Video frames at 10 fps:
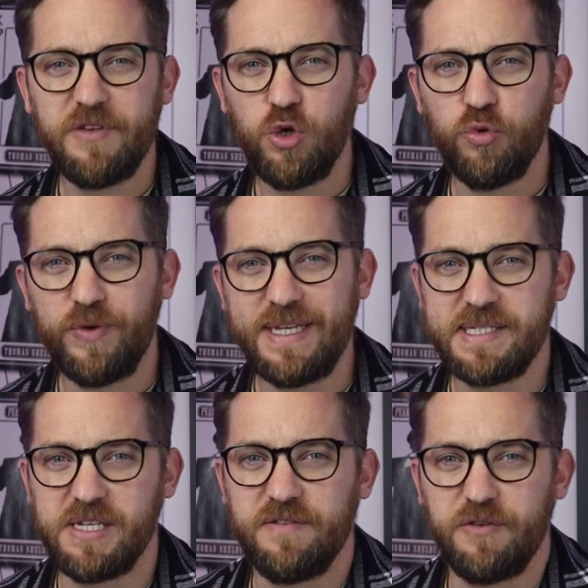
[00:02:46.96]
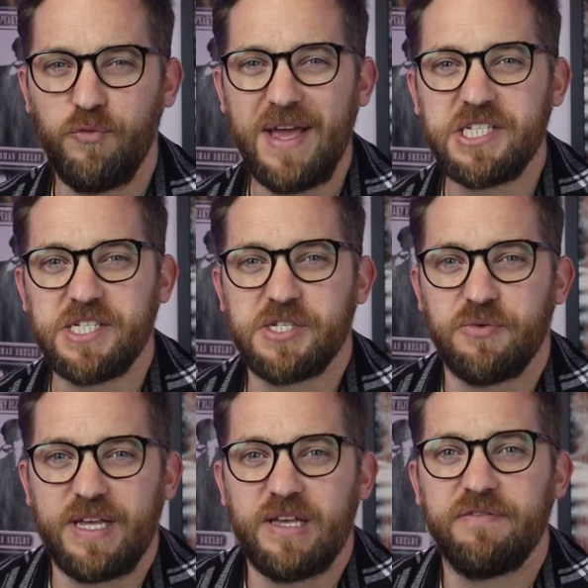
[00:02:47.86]
your reason for
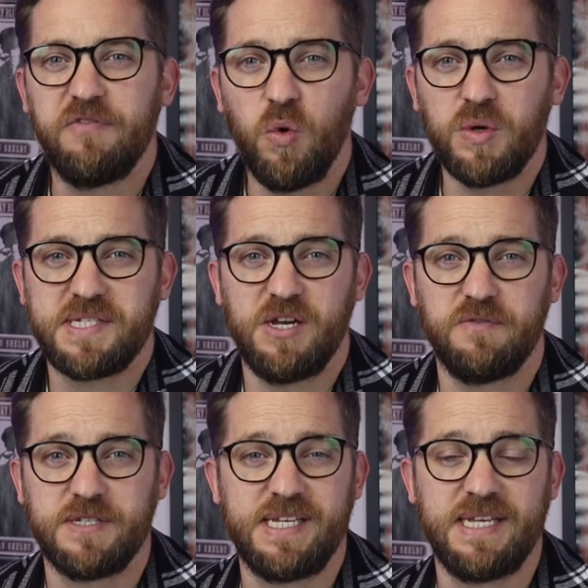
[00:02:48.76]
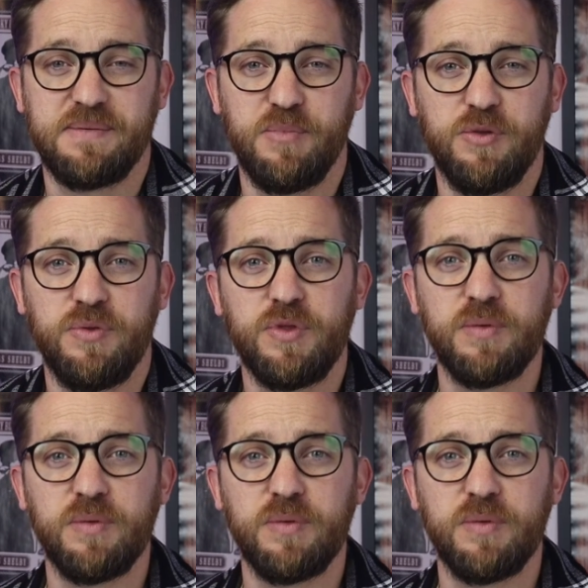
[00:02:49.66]
registering for self-assessment,